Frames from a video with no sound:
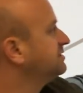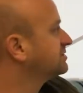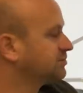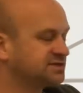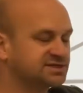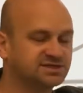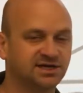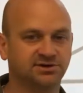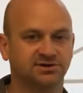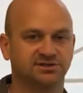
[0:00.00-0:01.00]
this where the
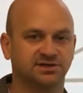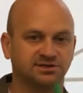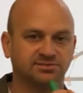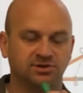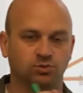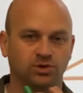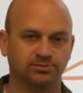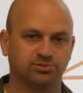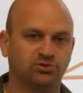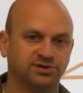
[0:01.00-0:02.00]
center is gonna be at one
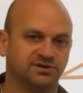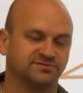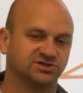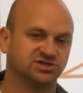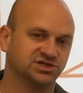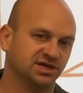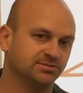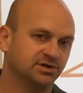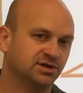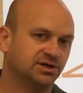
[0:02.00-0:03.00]
point of the shape.
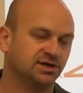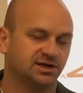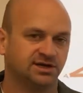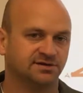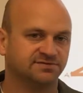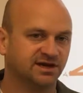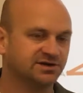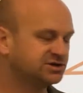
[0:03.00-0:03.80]
And if that